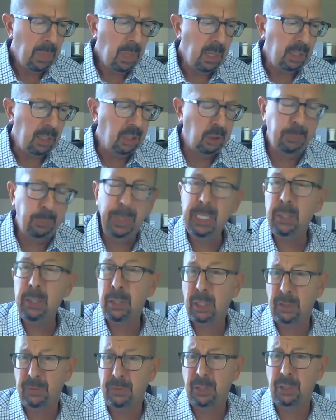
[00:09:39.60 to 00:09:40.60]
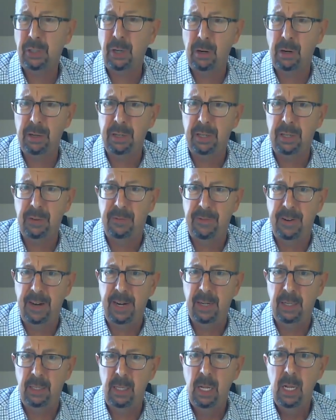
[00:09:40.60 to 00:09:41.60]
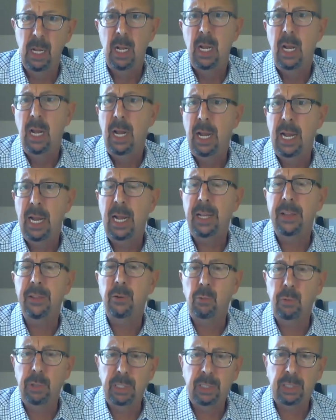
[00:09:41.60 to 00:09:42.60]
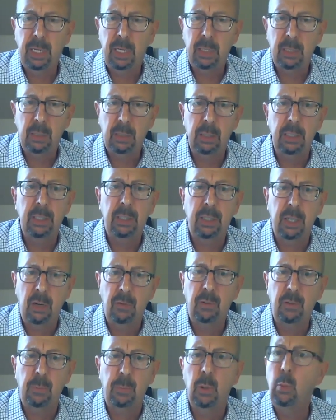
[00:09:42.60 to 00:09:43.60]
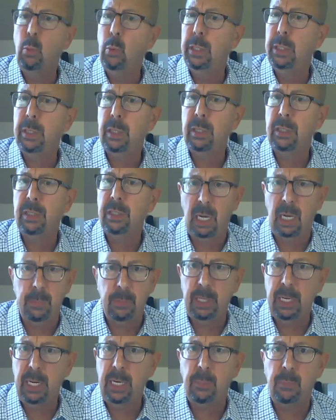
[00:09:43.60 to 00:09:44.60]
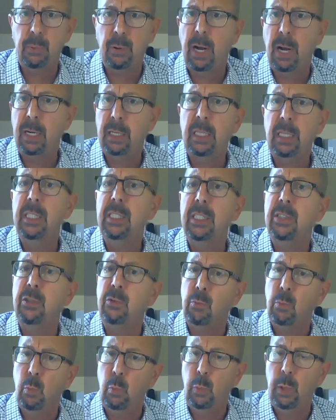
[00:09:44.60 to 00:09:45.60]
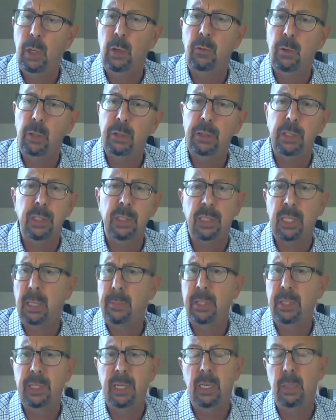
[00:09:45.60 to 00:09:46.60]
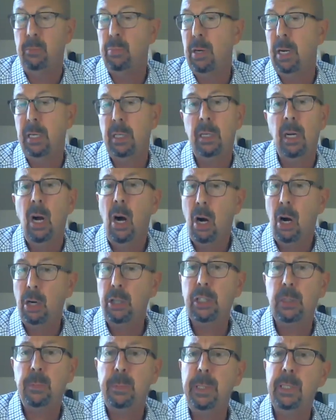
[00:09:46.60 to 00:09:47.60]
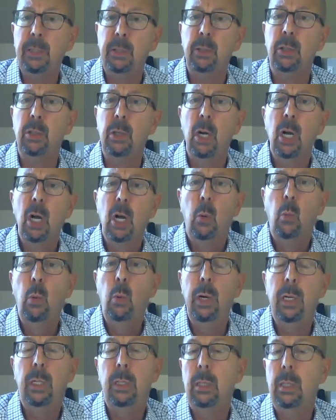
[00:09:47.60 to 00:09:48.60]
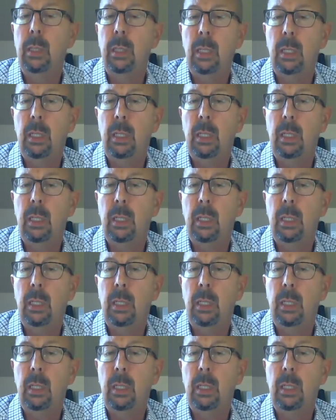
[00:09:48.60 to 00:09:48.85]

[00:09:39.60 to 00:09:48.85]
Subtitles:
speakers have started to fail and the reseller is comfortable with CyberData products and is well versed at CyberData product, our speakers will